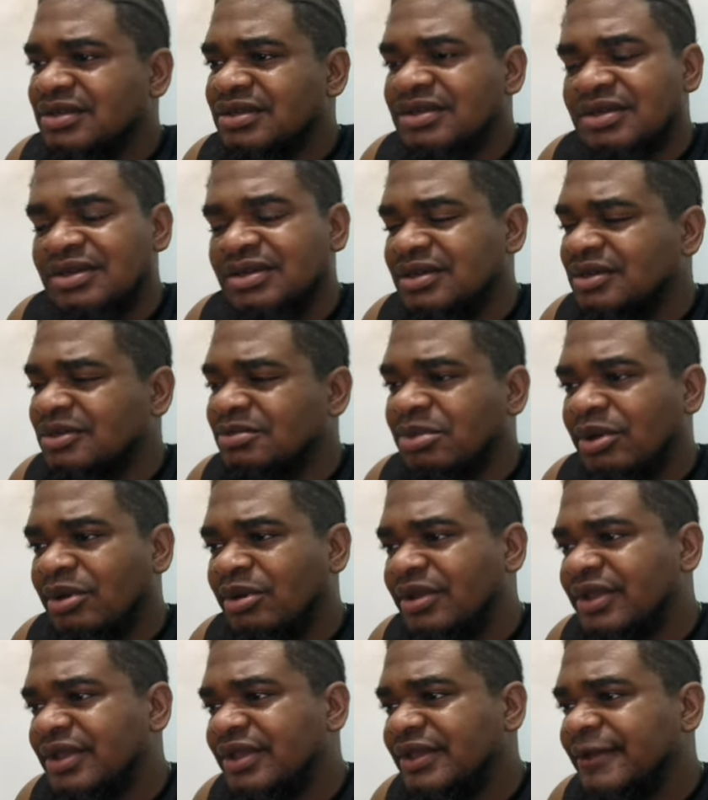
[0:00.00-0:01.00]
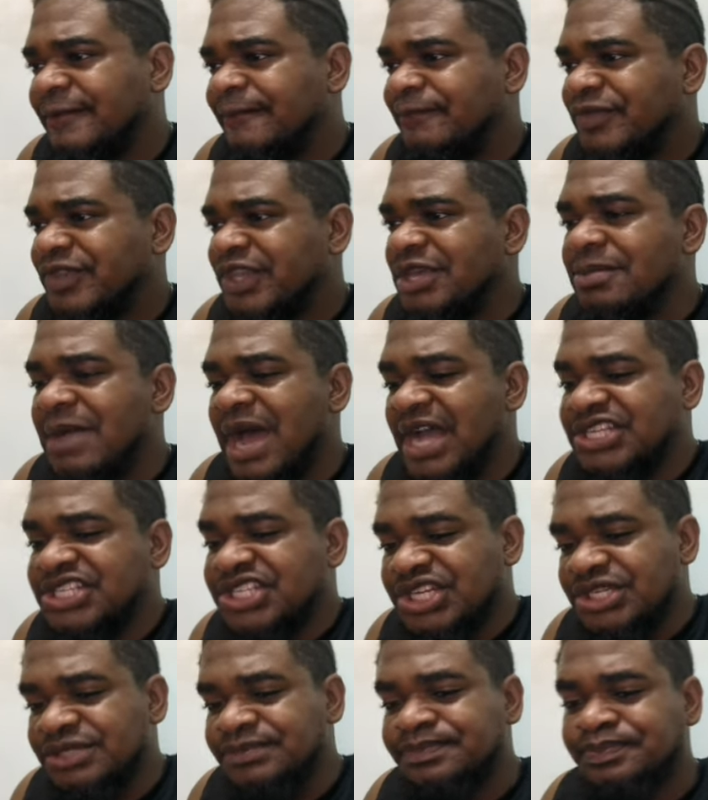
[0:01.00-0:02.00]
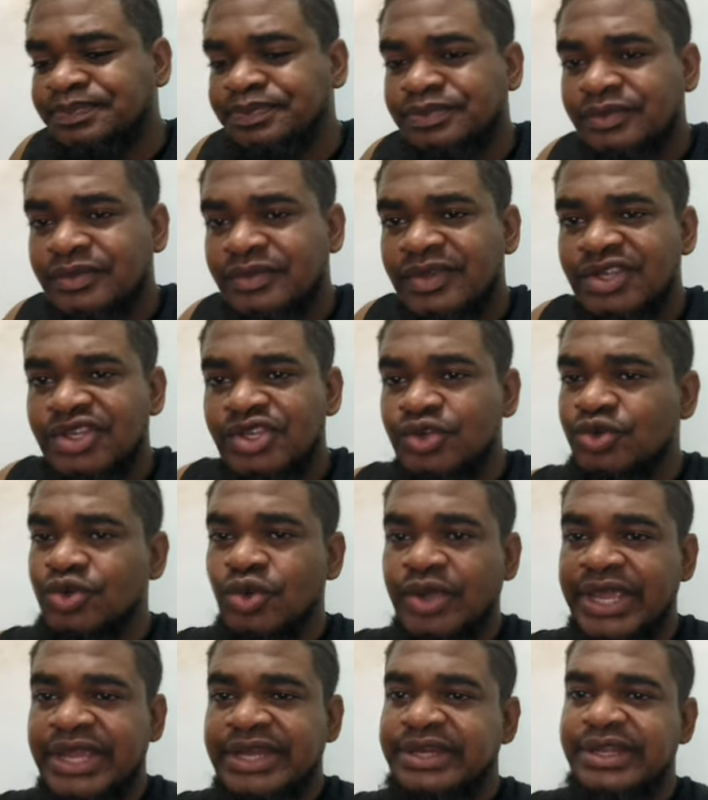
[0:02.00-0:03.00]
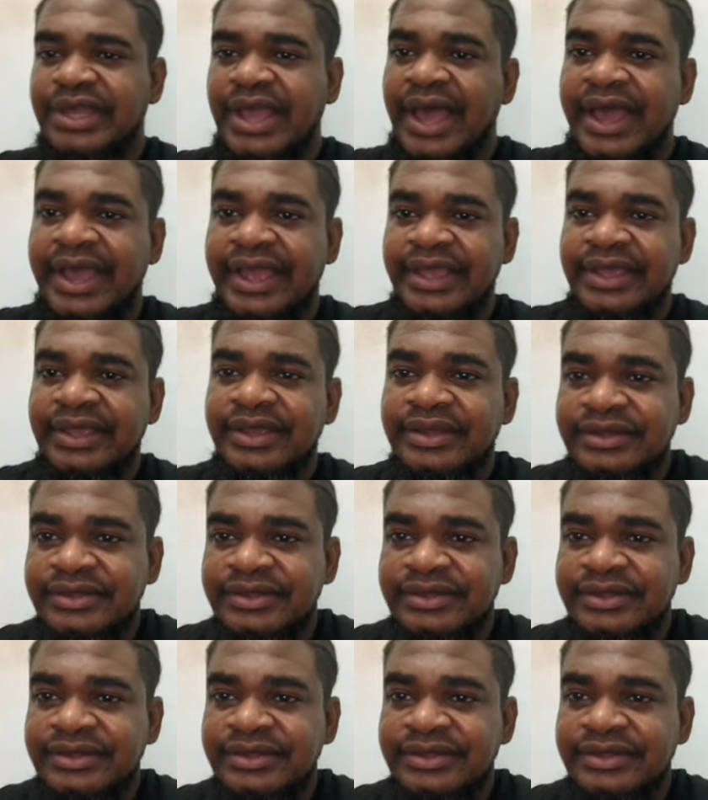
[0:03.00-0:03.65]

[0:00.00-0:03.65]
Oh boy, imagine. You don't get the eye.